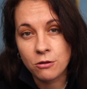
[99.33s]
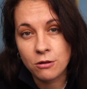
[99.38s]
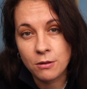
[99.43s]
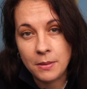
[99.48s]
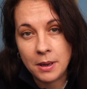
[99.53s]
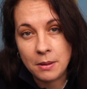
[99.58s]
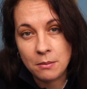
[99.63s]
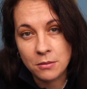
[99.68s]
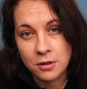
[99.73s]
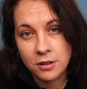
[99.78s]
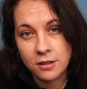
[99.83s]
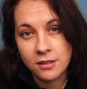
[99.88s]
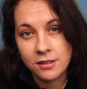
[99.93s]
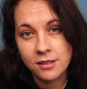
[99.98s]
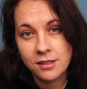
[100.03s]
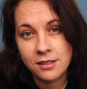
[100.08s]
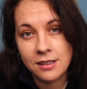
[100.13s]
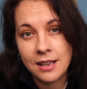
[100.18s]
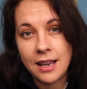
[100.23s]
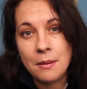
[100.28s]

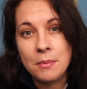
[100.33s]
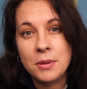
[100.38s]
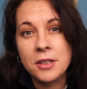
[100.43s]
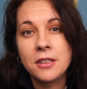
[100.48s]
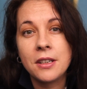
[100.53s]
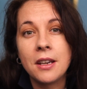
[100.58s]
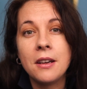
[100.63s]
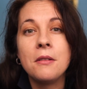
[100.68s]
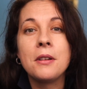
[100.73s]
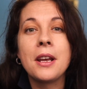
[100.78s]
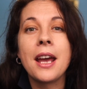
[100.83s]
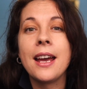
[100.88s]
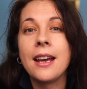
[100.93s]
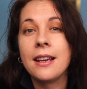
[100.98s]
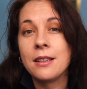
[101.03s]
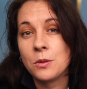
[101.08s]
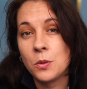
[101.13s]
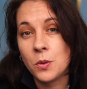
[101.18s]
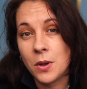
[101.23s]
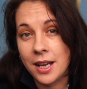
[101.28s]
remembrance episode
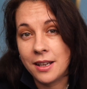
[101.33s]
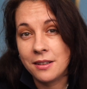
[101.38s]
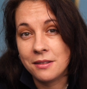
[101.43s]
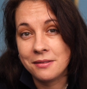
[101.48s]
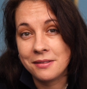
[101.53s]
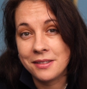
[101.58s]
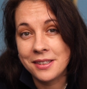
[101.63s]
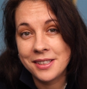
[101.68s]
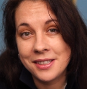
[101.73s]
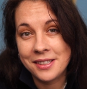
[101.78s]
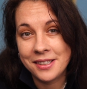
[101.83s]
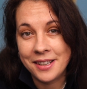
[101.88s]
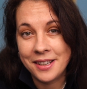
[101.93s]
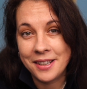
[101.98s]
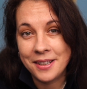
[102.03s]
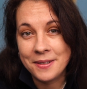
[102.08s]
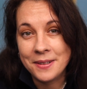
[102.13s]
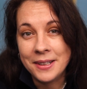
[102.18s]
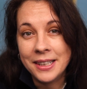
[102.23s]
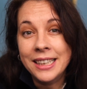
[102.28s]
as well.
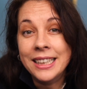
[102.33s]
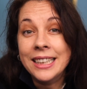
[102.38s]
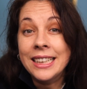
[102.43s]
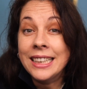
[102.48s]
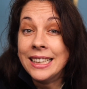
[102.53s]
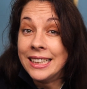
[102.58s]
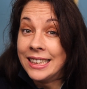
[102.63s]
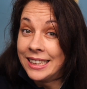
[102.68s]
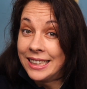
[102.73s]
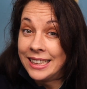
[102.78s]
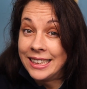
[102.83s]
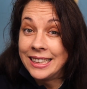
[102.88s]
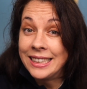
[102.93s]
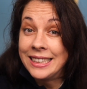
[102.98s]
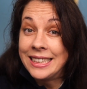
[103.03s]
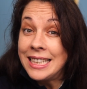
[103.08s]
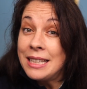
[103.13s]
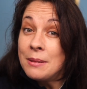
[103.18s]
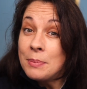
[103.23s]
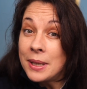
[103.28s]
So
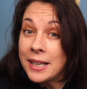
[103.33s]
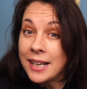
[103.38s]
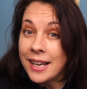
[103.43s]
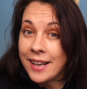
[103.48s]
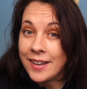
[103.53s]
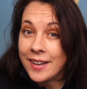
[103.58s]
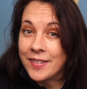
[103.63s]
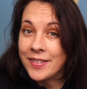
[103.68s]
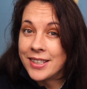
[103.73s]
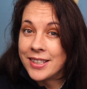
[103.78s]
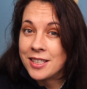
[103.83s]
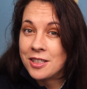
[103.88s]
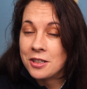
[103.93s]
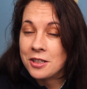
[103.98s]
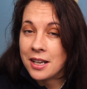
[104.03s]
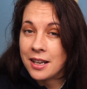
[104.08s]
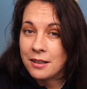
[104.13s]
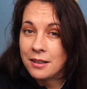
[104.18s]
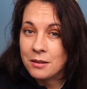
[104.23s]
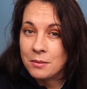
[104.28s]
keep an eye on this
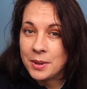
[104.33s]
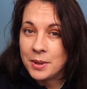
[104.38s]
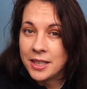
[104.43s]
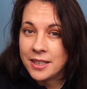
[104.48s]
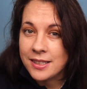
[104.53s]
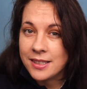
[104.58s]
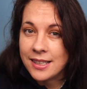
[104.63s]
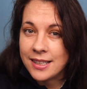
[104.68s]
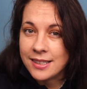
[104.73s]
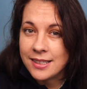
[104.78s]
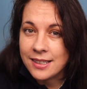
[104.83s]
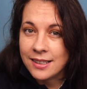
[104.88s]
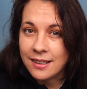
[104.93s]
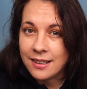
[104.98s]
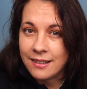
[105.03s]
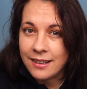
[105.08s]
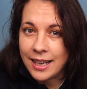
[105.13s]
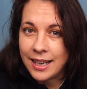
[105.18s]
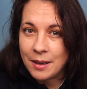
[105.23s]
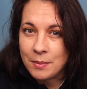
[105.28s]
channel because there's a
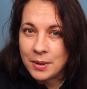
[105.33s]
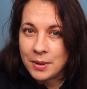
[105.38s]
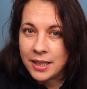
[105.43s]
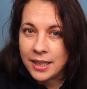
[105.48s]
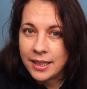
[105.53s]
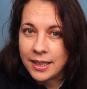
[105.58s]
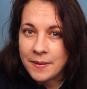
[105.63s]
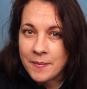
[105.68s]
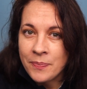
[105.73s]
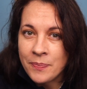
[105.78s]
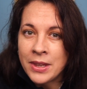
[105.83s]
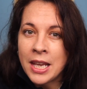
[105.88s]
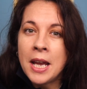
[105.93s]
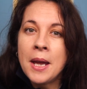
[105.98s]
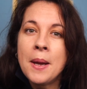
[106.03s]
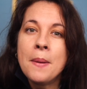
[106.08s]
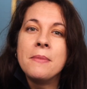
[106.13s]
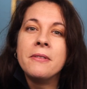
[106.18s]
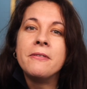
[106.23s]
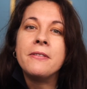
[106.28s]
lot happening.
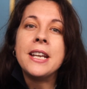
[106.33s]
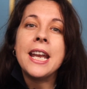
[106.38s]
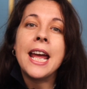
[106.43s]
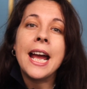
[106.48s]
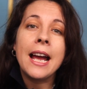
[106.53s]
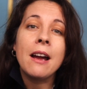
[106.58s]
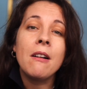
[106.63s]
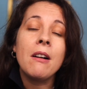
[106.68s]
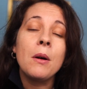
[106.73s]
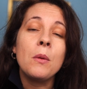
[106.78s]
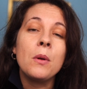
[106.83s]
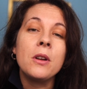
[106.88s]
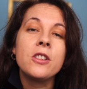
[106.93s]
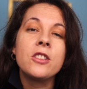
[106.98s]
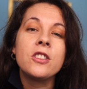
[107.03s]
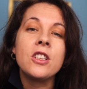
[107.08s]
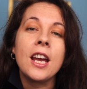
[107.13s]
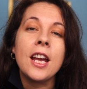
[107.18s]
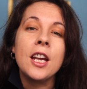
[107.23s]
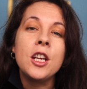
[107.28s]
Now I want
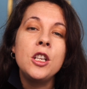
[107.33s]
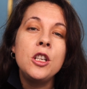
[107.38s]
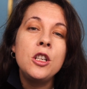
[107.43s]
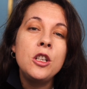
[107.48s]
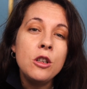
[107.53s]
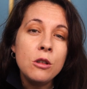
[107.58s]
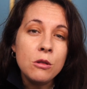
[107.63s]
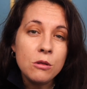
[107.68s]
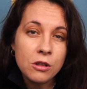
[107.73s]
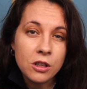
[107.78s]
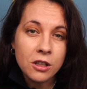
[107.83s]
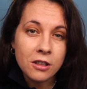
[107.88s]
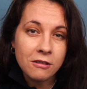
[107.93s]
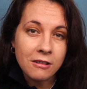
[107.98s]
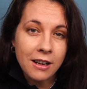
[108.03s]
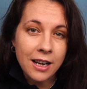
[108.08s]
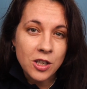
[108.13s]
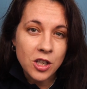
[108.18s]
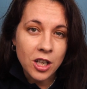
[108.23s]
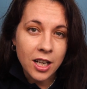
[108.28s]
to say a huge
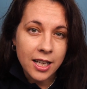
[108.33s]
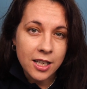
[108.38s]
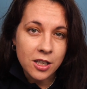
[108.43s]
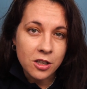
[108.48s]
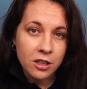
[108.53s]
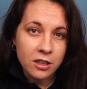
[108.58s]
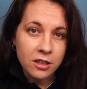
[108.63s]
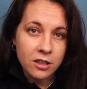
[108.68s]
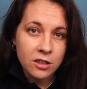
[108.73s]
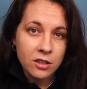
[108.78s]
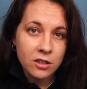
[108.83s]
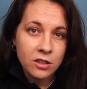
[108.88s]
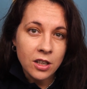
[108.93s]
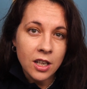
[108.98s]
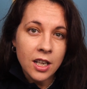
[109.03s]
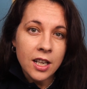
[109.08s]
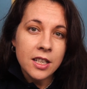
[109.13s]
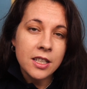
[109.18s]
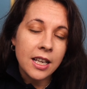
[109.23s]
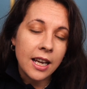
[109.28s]

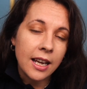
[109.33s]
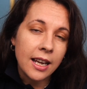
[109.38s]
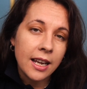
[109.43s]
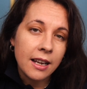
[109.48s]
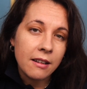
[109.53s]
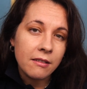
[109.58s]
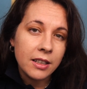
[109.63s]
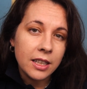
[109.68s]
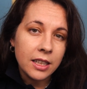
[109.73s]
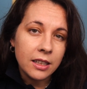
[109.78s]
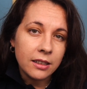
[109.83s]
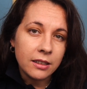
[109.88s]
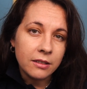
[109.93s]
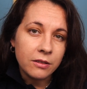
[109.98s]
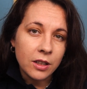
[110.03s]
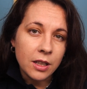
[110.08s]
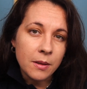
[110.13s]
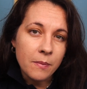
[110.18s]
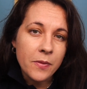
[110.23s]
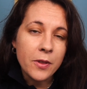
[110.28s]
congratulations to Harry
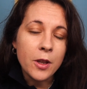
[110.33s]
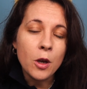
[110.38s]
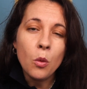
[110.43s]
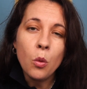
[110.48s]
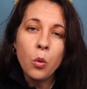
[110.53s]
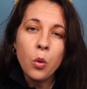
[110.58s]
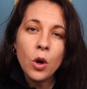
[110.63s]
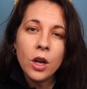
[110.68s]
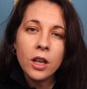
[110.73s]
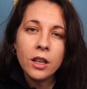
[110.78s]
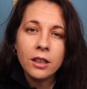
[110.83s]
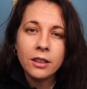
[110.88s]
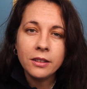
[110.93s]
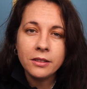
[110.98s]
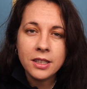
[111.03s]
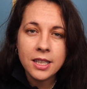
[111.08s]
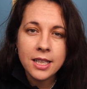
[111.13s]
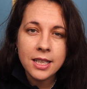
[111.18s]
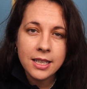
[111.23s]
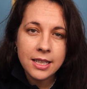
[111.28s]
Loughlam, the
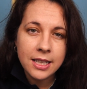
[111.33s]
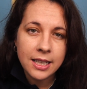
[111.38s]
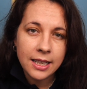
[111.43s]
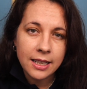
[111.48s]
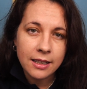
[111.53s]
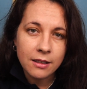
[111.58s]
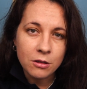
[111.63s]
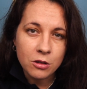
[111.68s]
world DTL